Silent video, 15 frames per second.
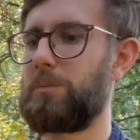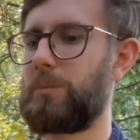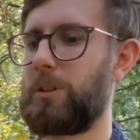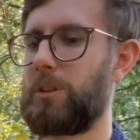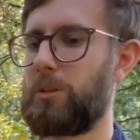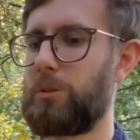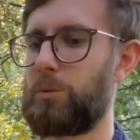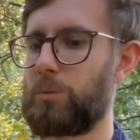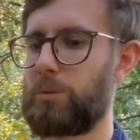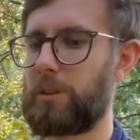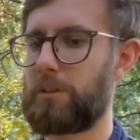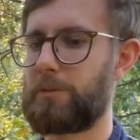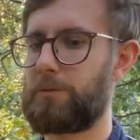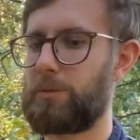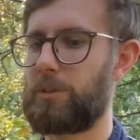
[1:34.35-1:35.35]

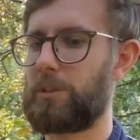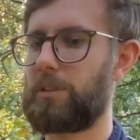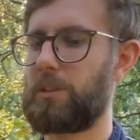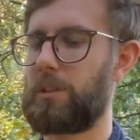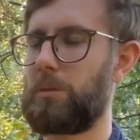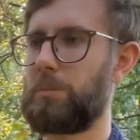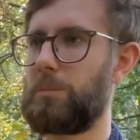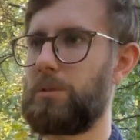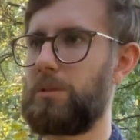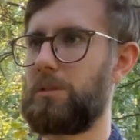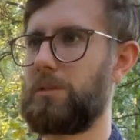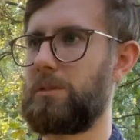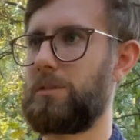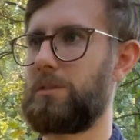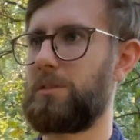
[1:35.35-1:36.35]
including, for
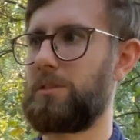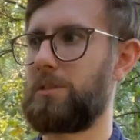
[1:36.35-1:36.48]
example,